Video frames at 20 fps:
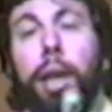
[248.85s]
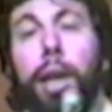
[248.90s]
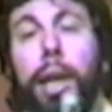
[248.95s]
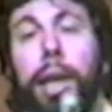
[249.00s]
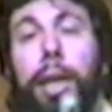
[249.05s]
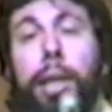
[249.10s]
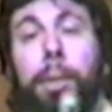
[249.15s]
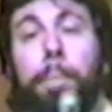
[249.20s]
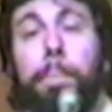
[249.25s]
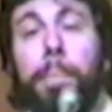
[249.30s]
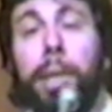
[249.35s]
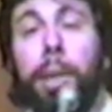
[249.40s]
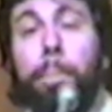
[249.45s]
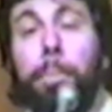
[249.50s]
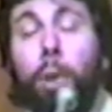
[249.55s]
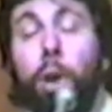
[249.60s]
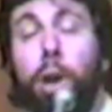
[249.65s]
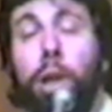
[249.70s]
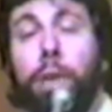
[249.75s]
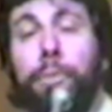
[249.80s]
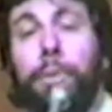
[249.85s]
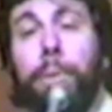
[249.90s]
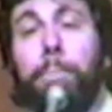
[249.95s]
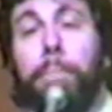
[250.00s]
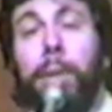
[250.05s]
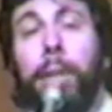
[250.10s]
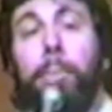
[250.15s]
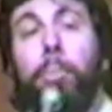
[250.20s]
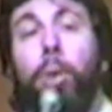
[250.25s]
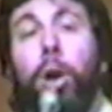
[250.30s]
and be a part of a
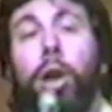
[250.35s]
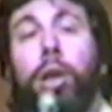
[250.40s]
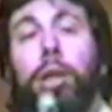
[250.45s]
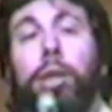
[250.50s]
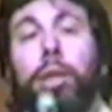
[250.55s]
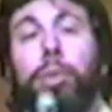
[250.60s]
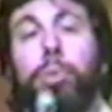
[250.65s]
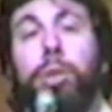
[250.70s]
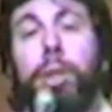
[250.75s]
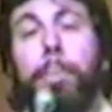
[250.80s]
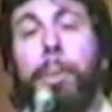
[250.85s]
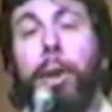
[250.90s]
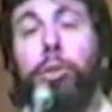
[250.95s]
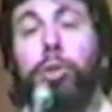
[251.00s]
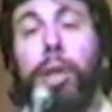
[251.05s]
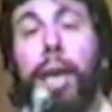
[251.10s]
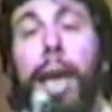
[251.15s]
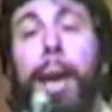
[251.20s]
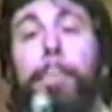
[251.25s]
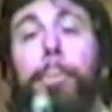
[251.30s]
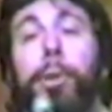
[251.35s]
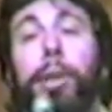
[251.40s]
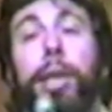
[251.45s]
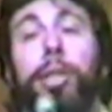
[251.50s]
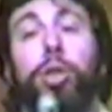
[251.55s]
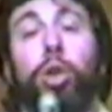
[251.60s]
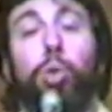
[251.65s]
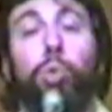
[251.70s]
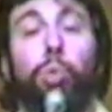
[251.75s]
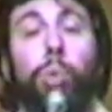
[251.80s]
big market that was about to happen
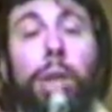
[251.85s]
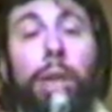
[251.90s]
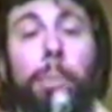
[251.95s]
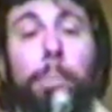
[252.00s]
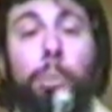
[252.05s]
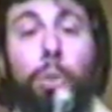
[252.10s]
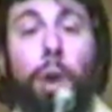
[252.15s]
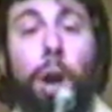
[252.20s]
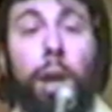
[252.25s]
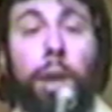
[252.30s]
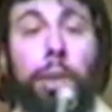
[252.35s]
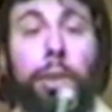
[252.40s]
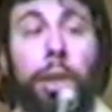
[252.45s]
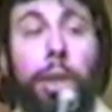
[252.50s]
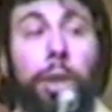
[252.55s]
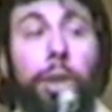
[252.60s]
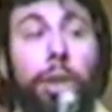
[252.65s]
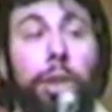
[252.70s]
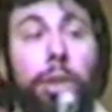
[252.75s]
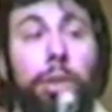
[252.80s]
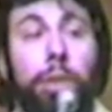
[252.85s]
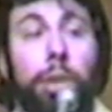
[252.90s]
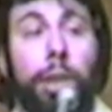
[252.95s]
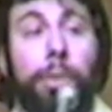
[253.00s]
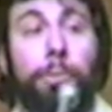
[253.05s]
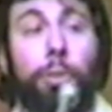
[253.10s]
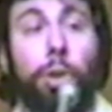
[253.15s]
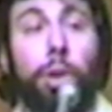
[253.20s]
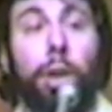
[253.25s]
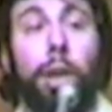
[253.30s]
as a real product that you can
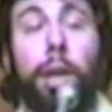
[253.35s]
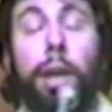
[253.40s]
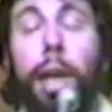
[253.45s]
deliver